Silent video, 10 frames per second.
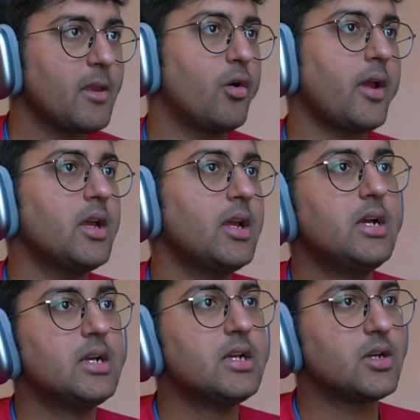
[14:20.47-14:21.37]
Okay,
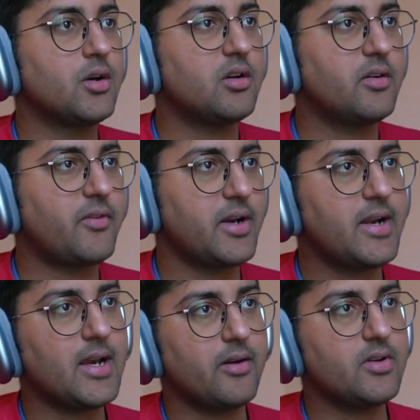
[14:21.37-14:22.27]
so for
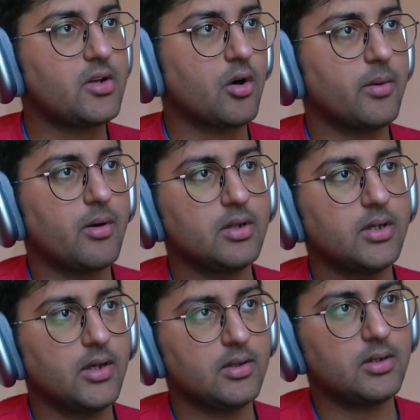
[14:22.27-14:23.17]
India, we talked about
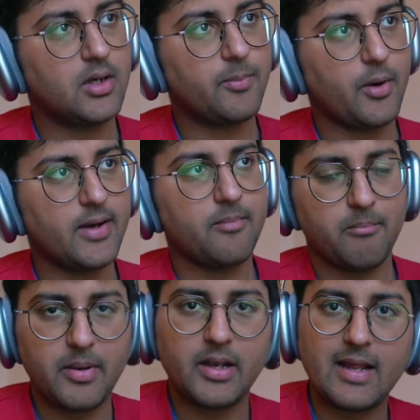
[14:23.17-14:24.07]
the third point.
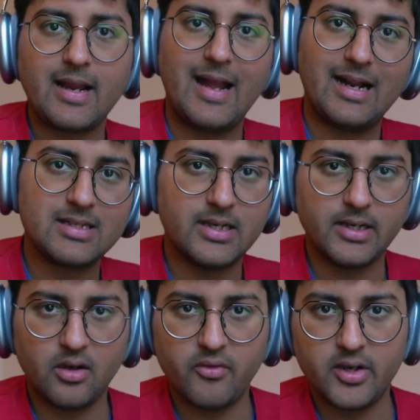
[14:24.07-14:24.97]
Big tech acts a
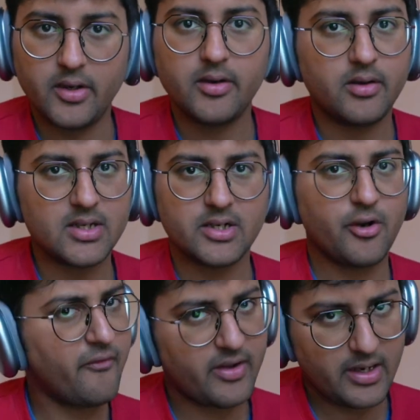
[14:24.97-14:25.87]
little weird, doesn't
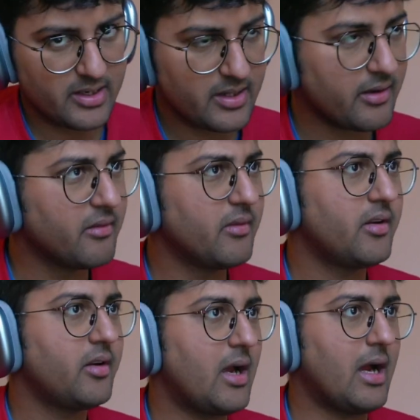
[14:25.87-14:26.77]
offer anything,
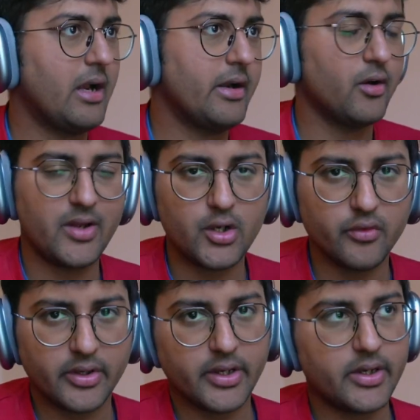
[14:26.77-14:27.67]
and very
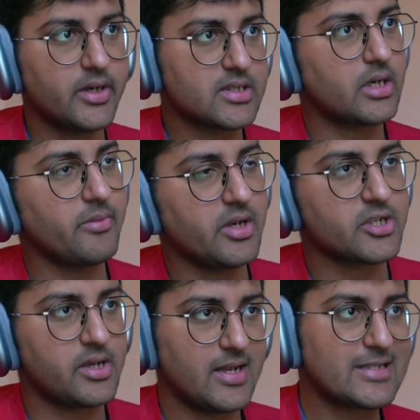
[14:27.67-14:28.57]
overrated,
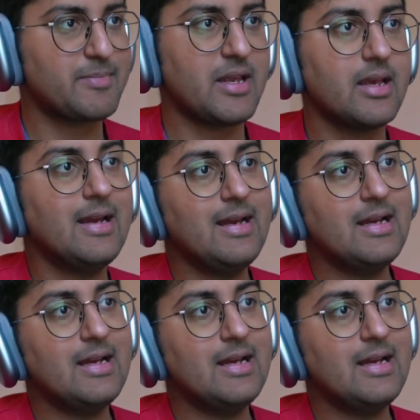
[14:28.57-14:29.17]
discrimination, less pay,